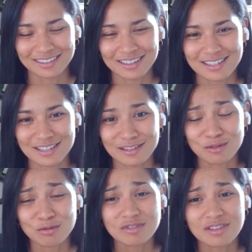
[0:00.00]
Kayiita,
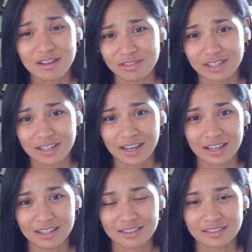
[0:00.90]
this was lovely.
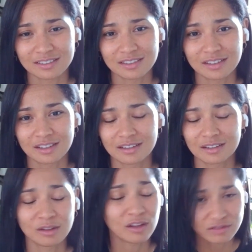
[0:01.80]
I
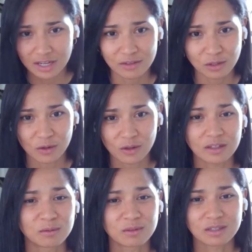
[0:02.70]
loved having you on.
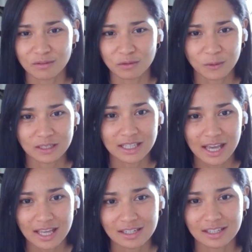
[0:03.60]
I want to have you on
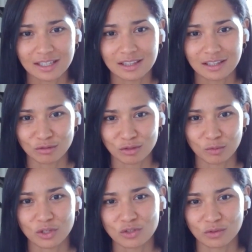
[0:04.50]
again. And thank you so
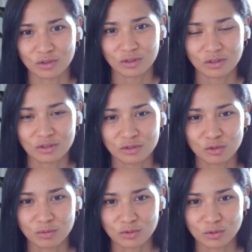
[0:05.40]
much for
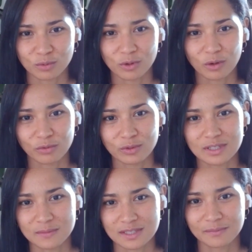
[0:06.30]
super, super helpful
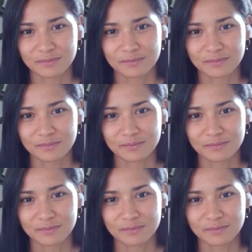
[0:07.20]
tips.